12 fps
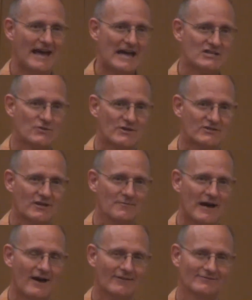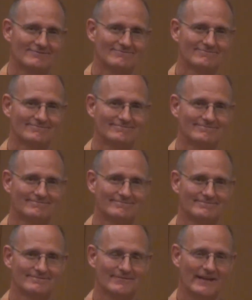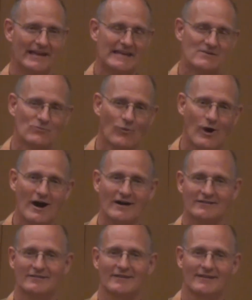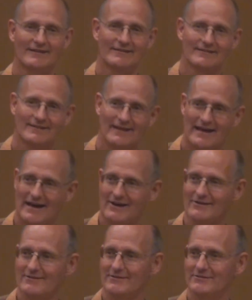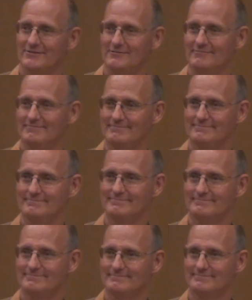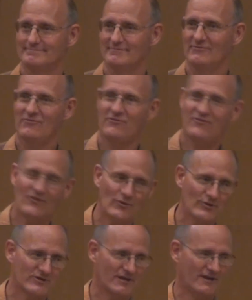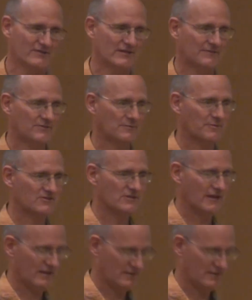Lazarus, come out. He walked out of the tomb. 4 days after he'd been